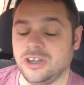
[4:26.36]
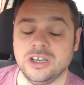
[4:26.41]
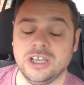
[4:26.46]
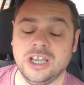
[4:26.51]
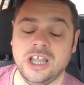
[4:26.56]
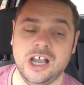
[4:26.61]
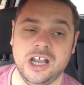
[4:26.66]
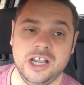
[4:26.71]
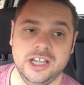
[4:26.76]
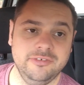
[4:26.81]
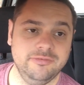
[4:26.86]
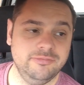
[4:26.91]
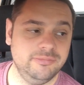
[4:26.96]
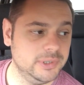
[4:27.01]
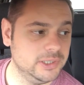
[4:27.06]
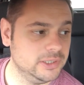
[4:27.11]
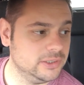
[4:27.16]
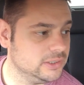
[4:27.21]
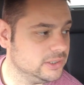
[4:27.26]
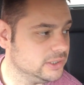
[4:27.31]
not live.
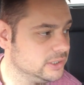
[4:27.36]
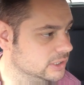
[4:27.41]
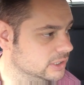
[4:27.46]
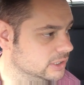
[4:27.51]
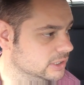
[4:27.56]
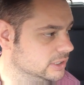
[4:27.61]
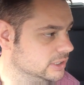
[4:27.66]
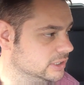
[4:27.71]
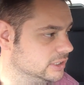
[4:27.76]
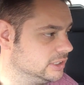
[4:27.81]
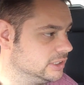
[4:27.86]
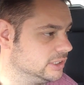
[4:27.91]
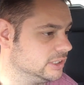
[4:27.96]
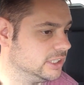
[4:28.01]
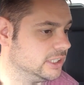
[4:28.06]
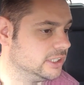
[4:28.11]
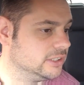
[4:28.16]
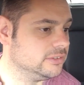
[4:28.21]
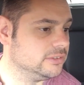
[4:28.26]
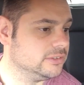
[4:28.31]
But
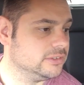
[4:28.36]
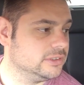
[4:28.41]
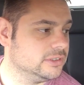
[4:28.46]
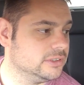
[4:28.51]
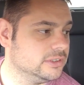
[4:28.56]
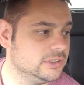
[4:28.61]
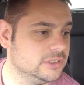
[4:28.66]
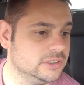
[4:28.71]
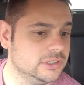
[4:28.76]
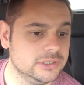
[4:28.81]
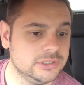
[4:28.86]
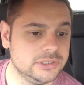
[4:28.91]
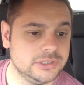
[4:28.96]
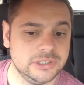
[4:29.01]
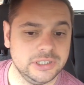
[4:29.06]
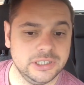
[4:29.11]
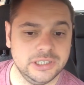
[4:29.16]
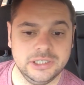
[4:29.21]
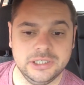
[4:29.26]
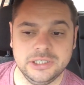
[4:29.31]
you know,
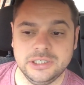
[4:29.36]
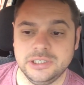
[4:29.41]
it's